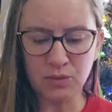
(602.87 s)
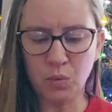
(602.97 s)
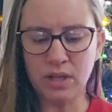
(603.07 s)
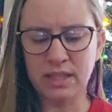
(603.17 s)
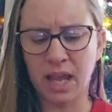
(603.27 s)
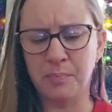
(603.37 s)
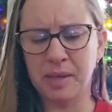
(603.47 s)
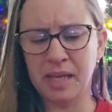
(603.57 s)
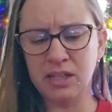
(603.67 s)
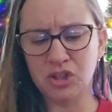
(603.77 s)
was a
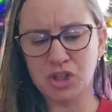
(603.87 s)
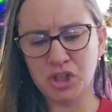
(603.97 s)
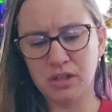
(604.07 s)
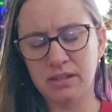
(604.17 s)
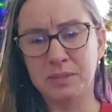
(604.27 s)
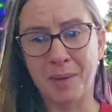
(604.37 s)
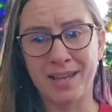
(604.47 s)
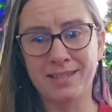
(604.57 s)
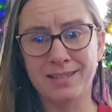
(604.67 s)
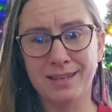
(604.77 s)
peach
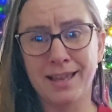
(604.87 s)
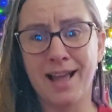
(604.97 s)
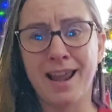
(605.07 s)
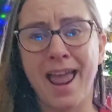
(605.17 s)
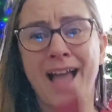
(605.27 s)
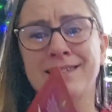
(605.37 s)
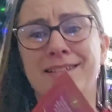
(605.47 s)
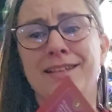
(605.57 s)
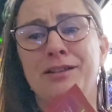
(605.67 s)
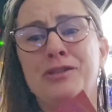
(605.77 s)
spice tea, and I
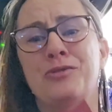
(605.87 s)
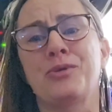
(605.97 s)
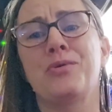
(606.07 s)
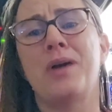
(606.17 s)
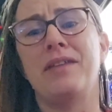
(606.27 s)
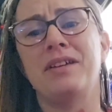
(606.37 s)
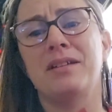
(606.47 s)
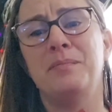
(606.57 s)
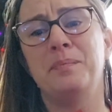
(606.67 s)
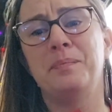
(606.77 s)
accidentally threw away
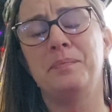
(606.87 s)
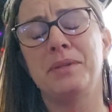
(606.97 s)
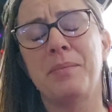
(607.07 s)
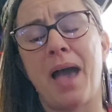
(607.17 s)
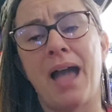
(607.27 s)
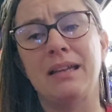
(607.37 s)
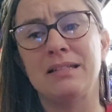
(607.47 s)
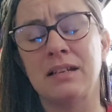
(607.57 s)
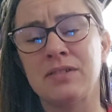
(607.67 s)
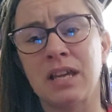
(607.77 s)
the bag
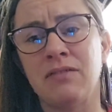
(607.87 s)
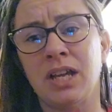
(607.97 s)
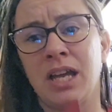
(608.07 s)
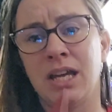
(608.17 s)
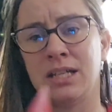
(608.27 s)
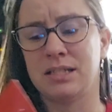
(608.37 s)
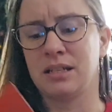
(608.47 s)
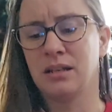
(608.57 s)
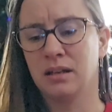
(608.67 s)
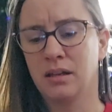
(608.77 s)
instead of saving it.
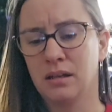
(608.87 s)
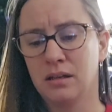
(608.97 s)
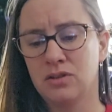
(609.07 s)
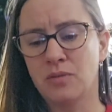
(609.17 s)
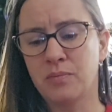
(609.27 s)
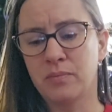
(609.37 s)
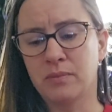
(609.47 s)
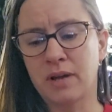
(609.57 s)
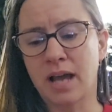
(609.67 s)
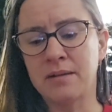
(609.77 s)
So I'm
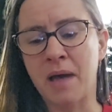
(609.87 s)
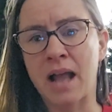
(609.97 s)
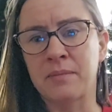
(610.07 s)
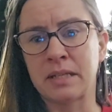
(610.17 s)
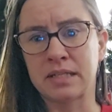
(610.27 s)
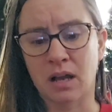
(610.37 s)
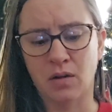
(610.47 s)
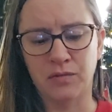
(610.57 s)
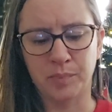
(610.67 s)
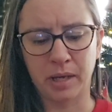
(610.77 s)
kind of mad at
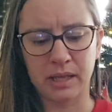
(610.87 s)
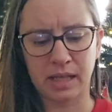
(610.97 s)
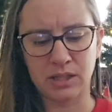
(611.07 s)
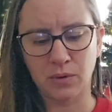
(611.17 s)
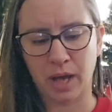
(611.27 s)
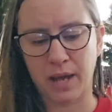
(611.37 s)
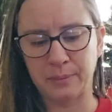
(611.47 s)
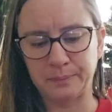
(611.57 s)
myself, but that's okay.